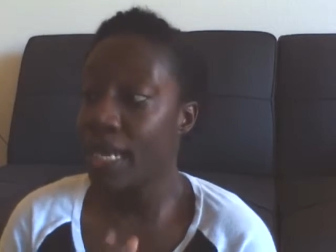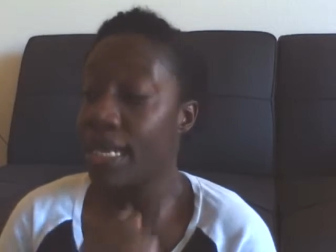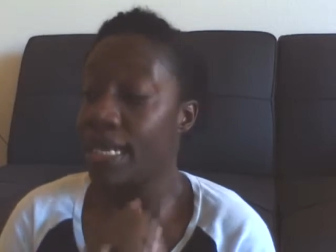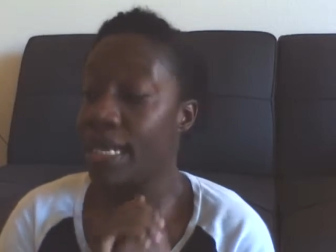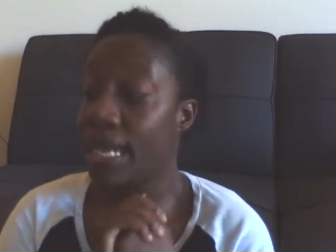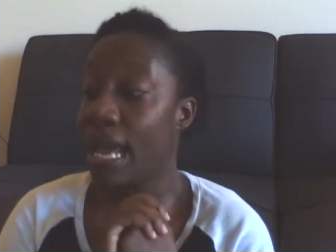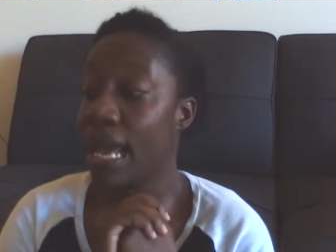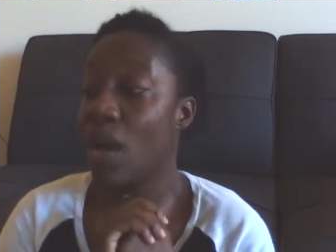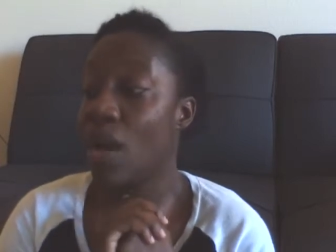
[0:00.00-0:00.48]

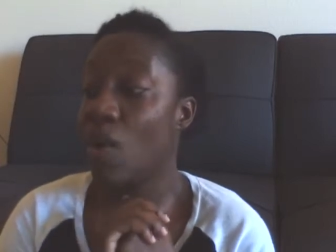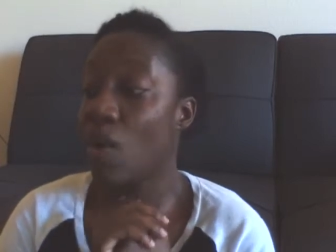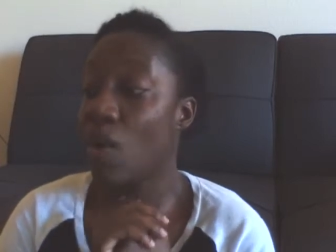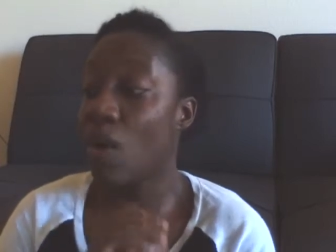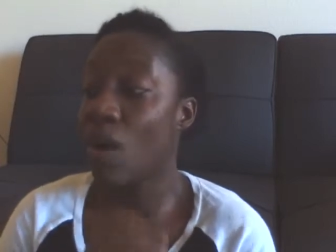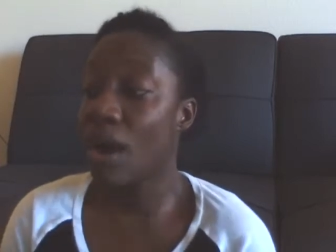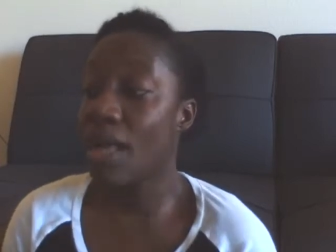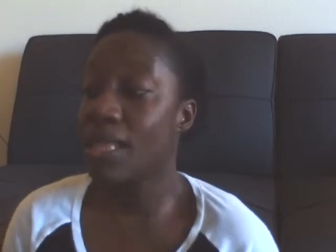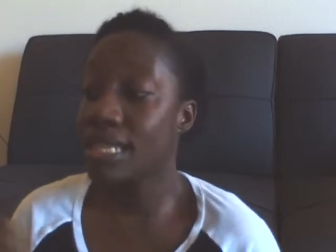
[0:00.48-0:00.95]

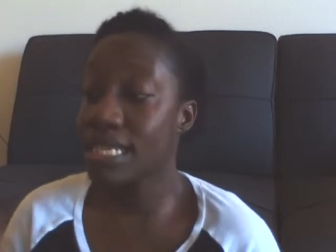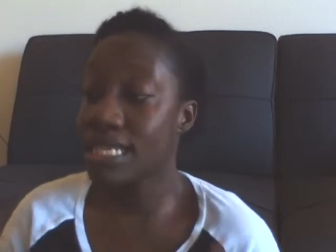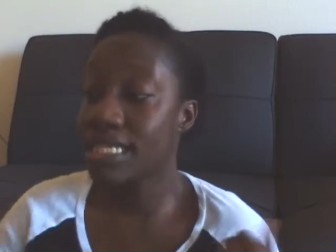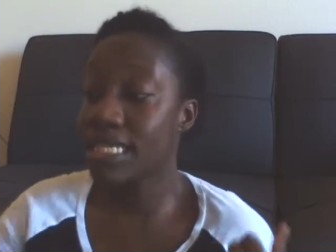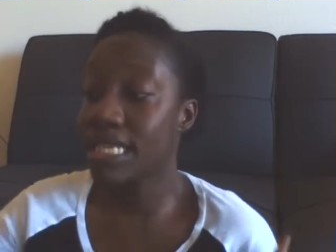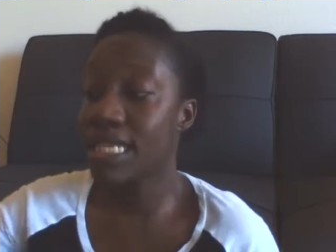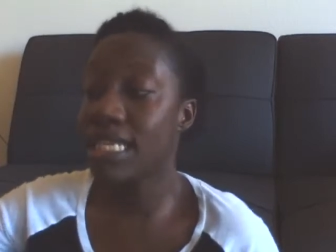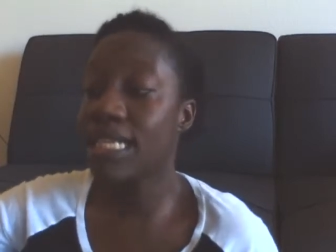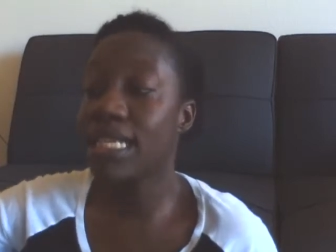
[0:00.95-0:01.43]
Now, on this
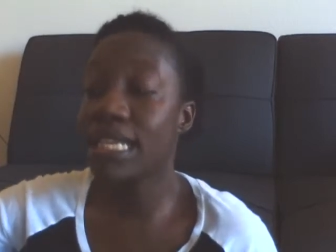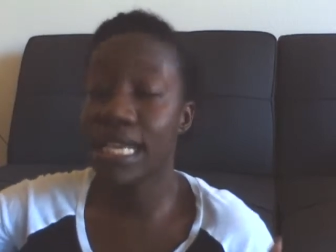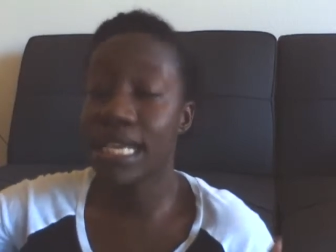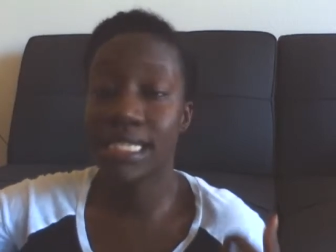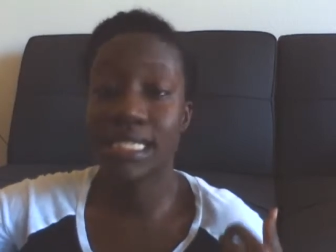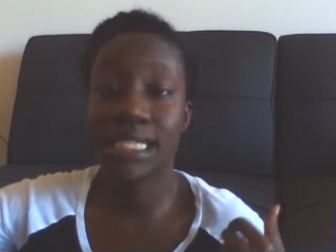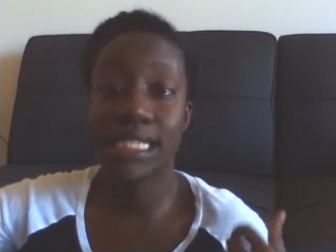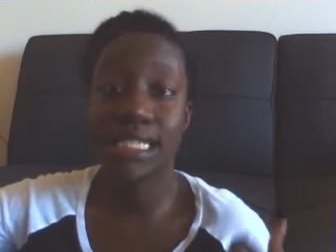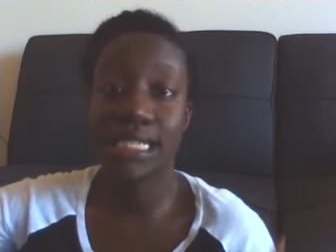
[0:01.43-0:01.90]

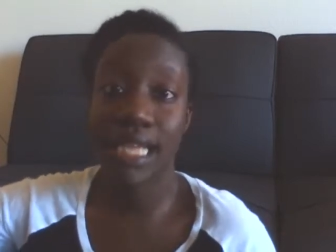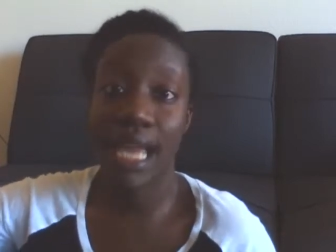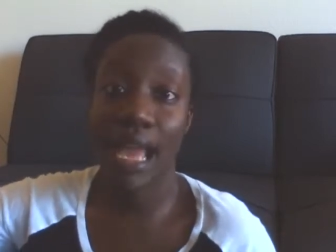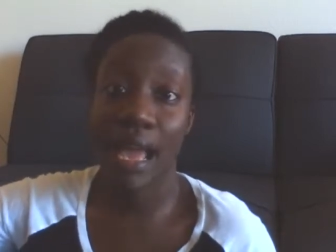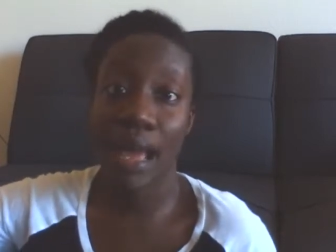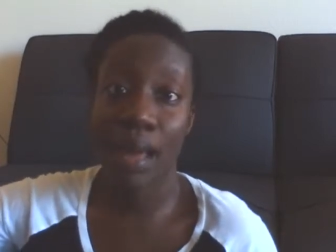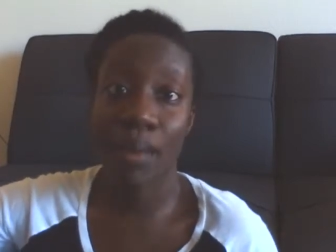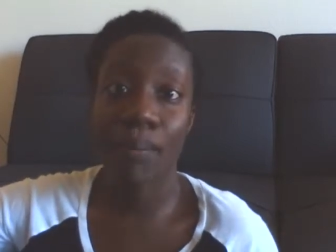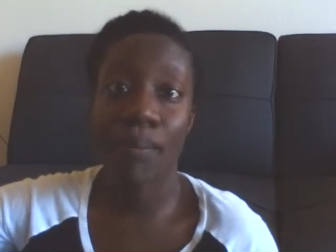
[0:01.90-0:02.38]
NCLEX
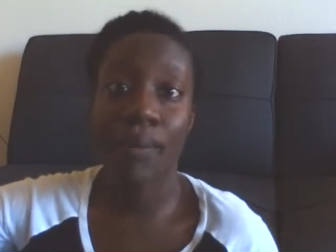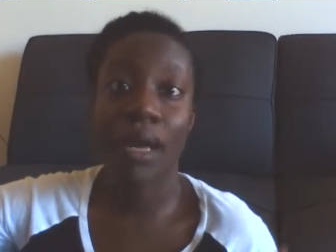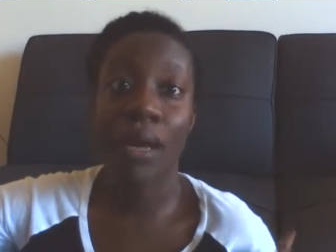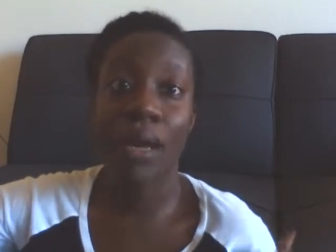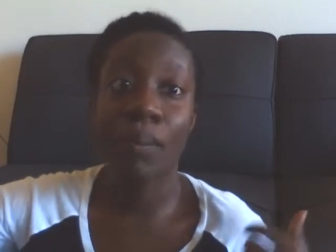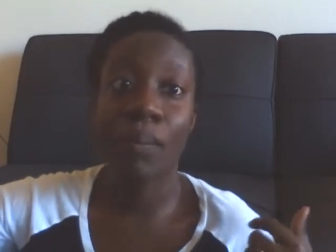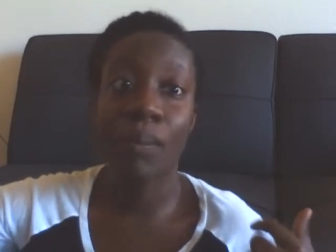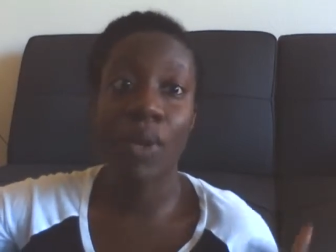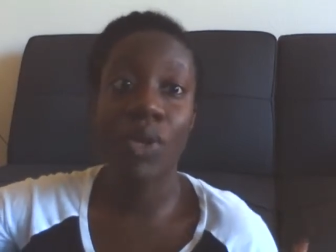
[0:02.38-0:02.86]
exam,
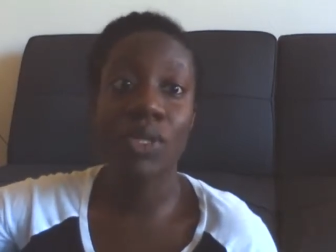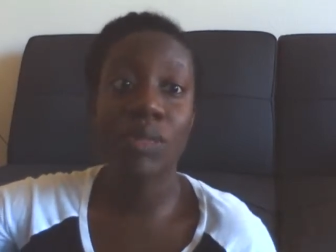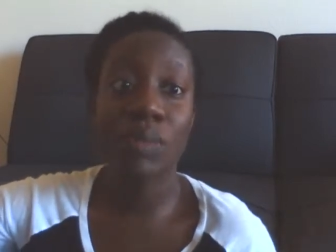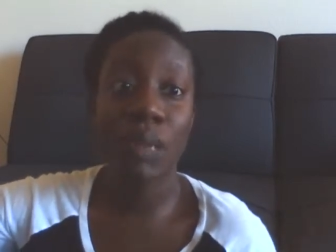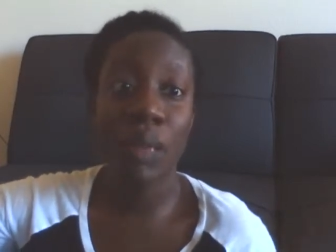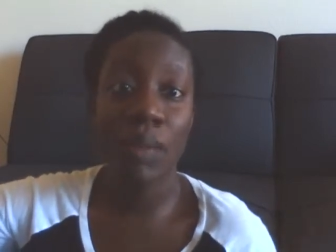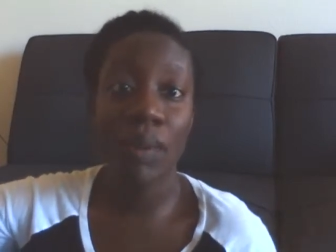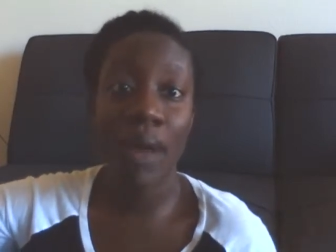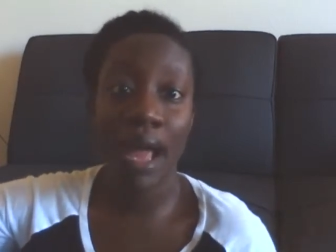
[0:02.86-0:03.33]
most
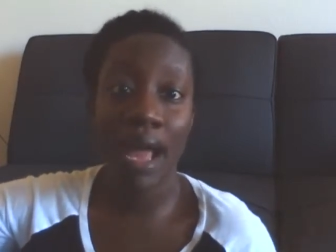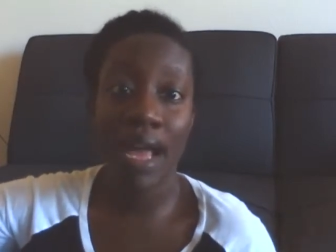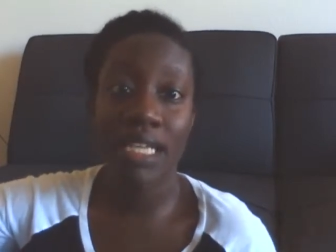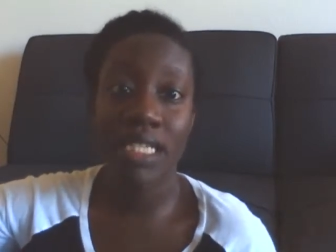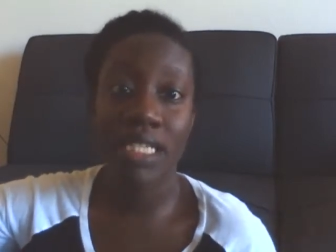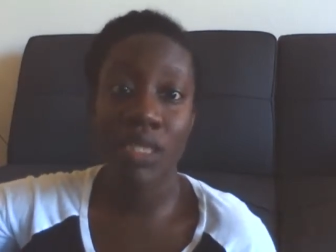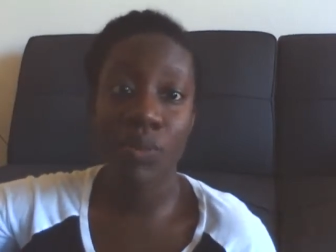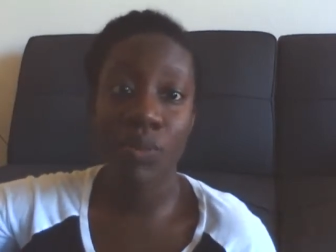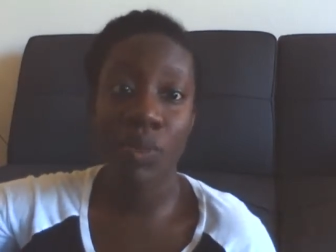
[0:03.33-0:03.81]
people
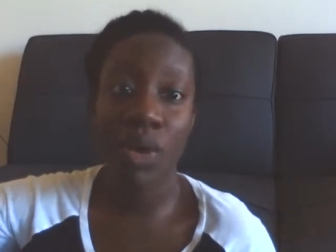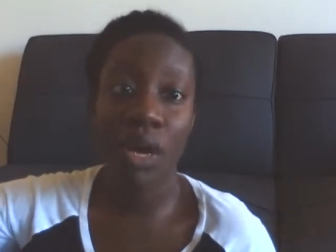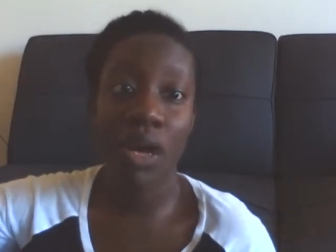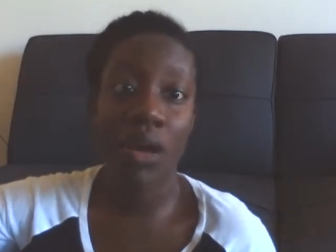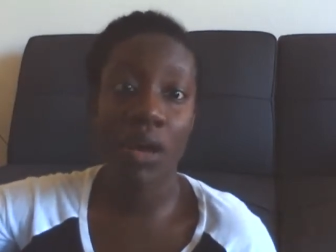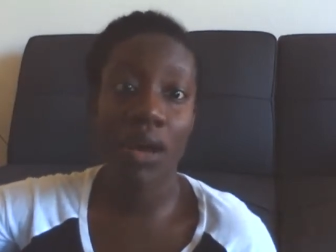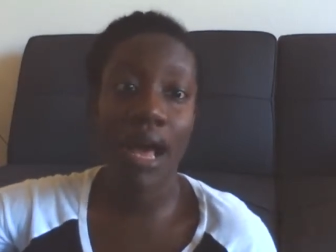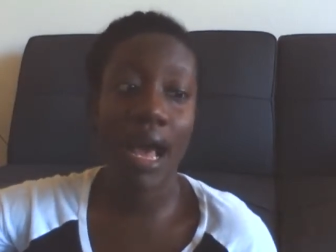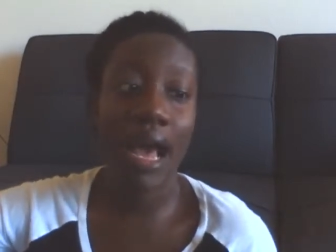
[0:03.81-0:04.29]
ask,
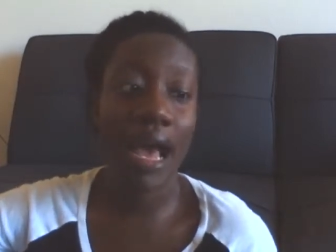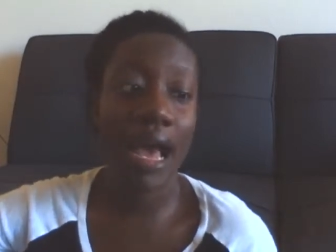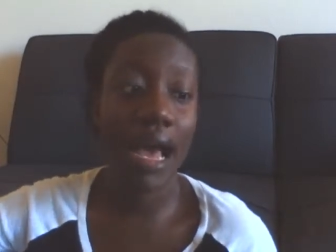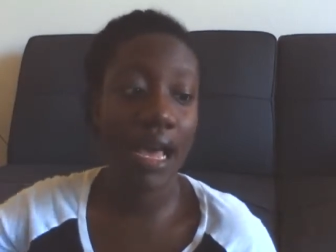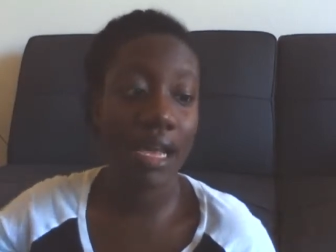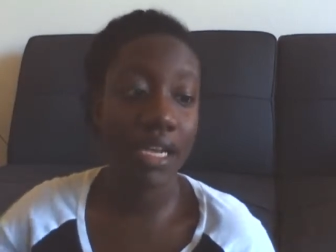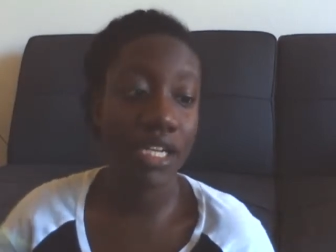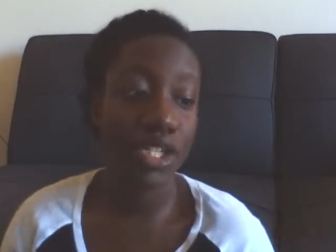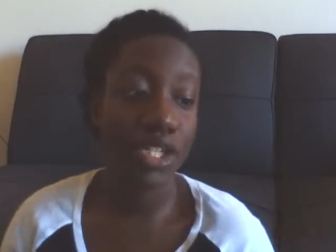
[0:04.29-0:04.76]
well,
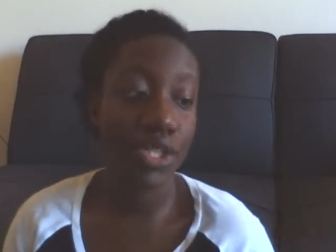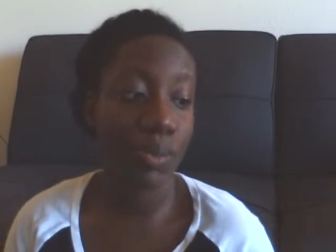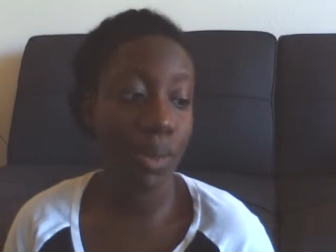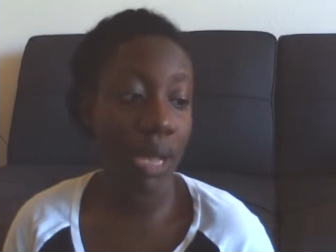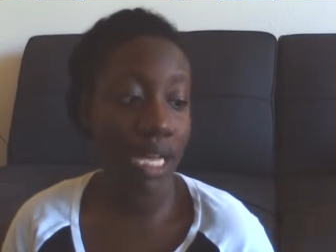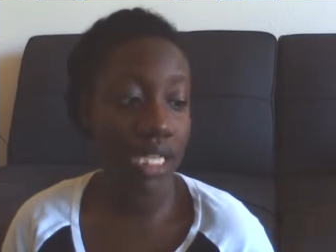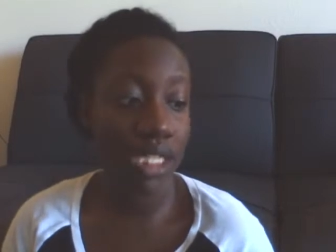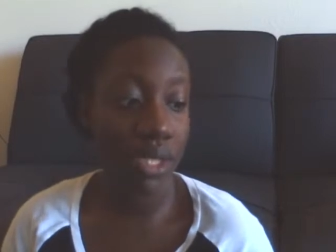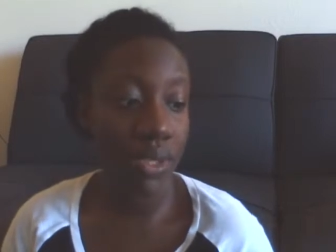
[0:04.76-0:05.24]
how did you
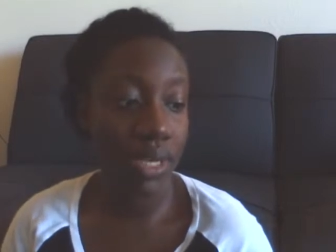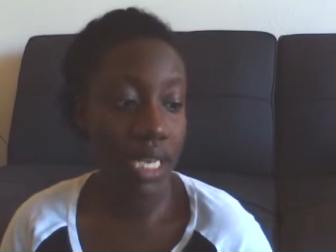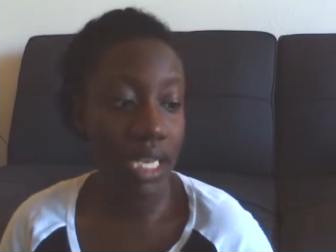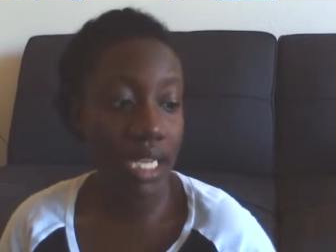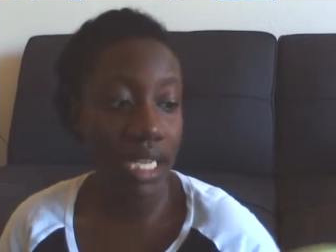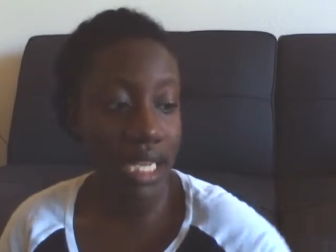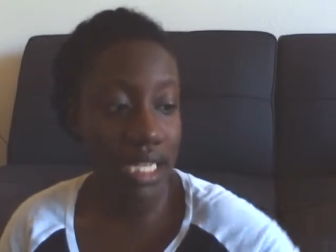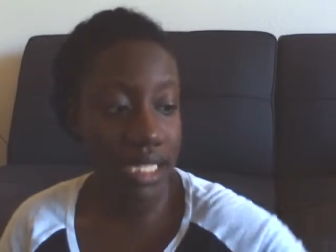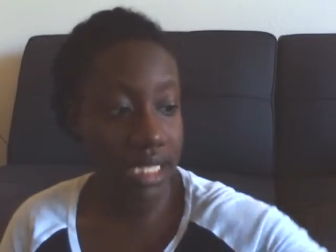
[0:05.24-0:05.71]
pass your
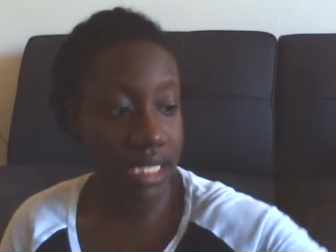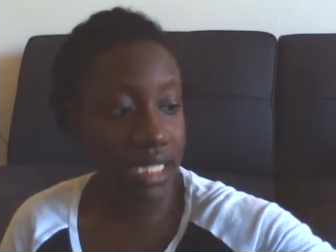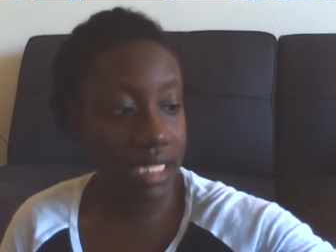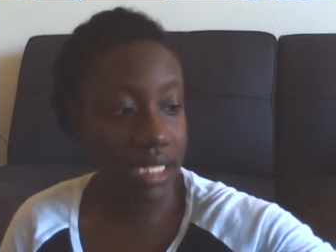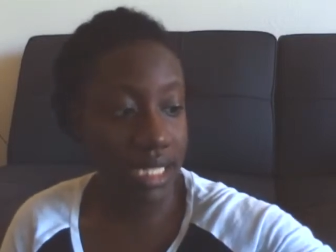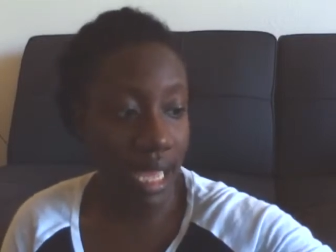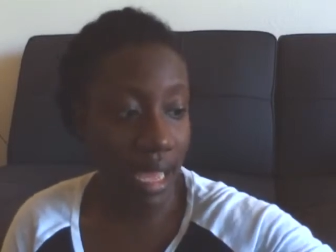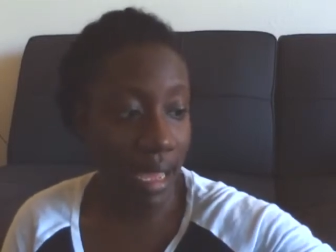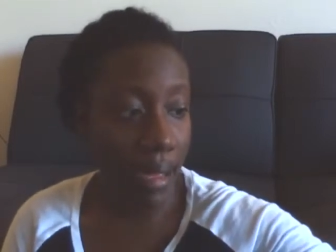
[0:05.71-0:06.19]
NCLEX
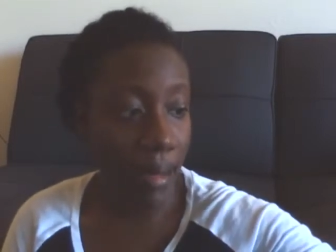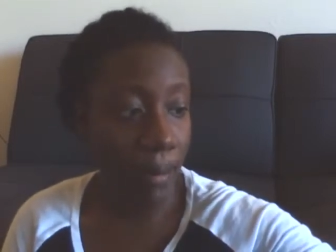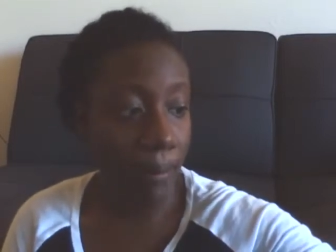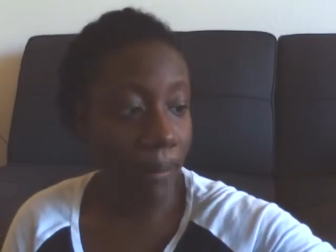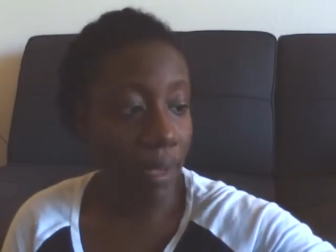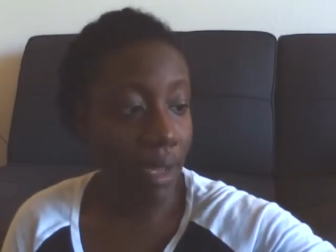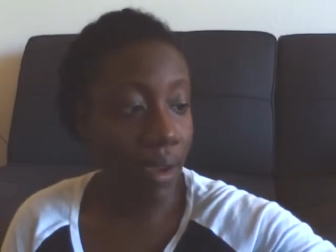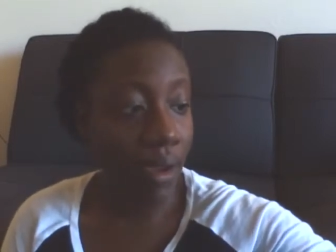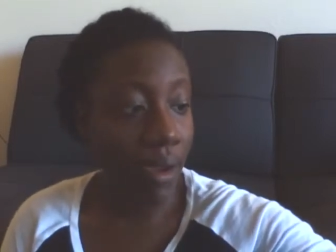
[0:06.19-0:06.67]
exam?